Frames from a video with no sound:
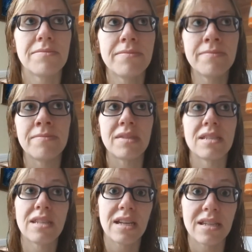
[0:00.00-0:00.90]
the
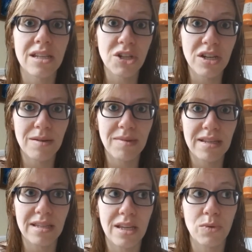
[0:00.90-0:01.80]
statistician in me
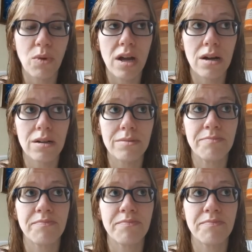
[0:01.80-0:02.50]
says, well,